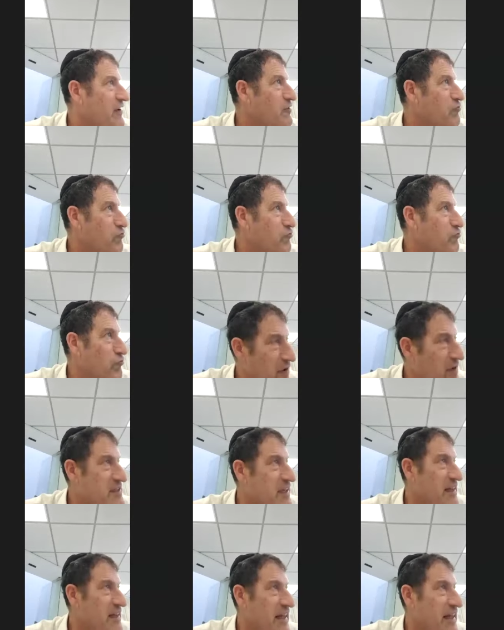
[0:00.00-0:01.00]

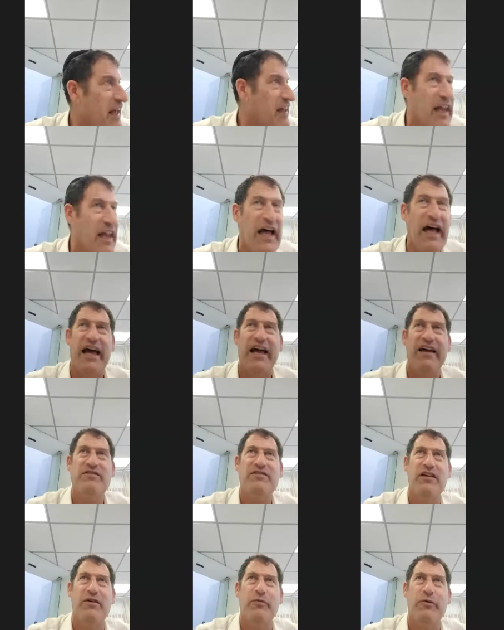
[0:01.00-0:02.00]
risking their lives
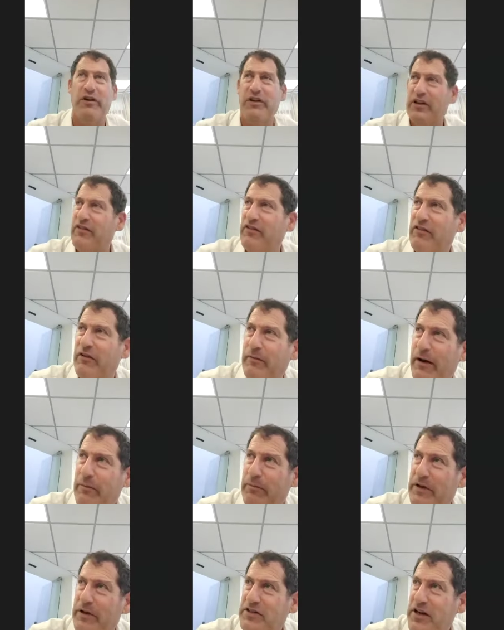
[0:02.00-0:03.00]
that we could live in Ramat
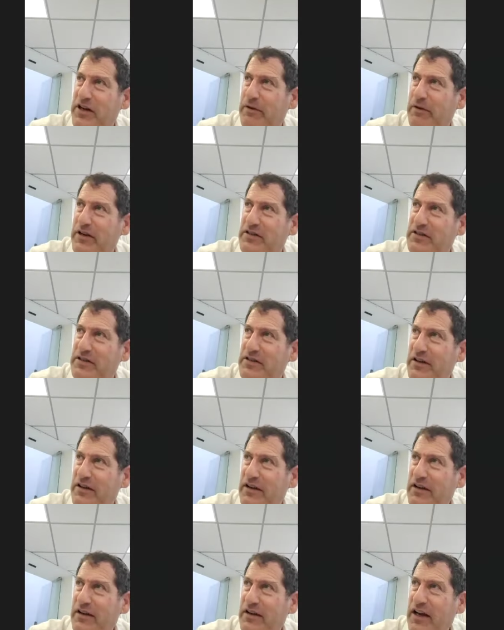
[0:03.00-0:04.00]
Beit Shemesh
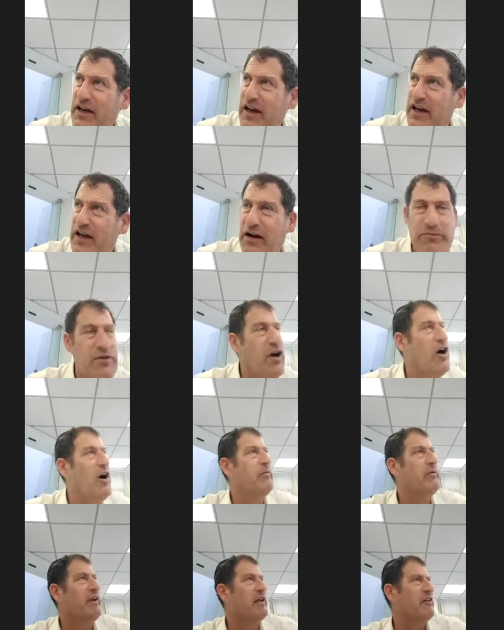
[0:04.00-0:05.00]
and come to
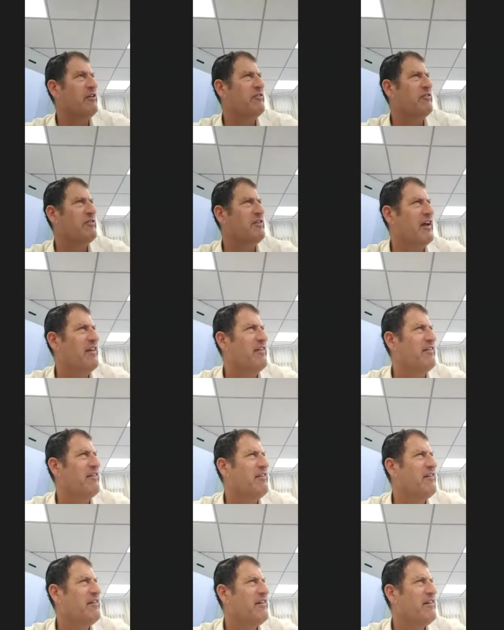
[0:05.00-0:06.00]
harmony and learn together.
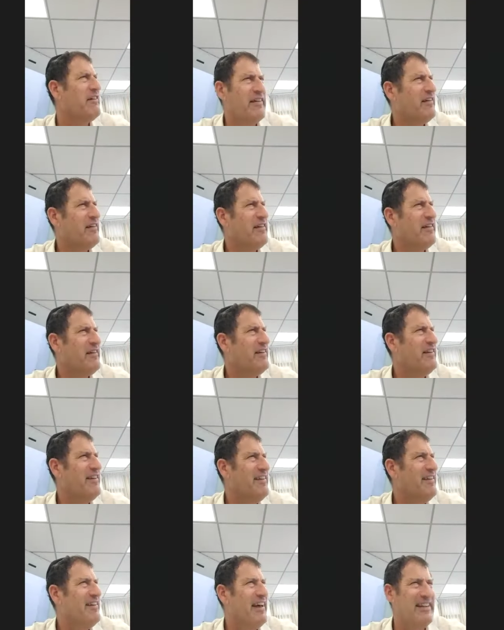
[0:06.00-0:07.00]

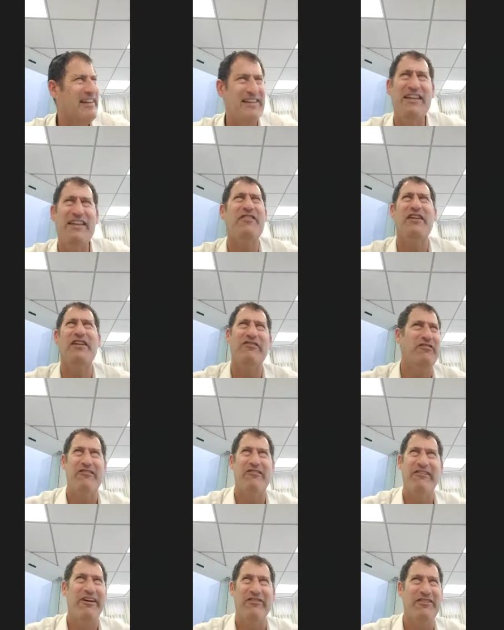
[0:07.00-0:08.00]
That's a different level of
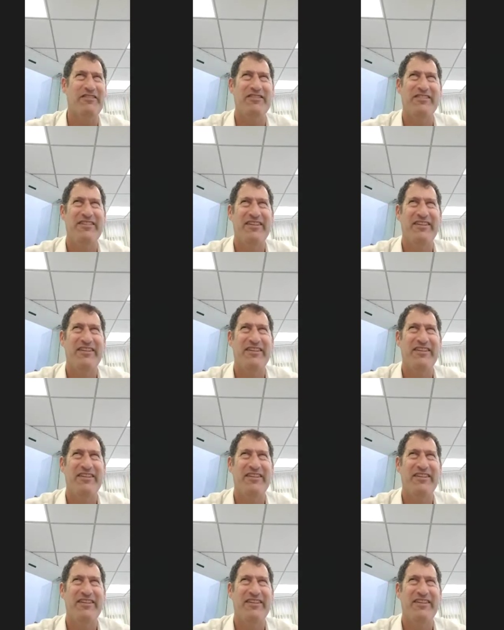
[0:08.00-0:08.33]
Ravus.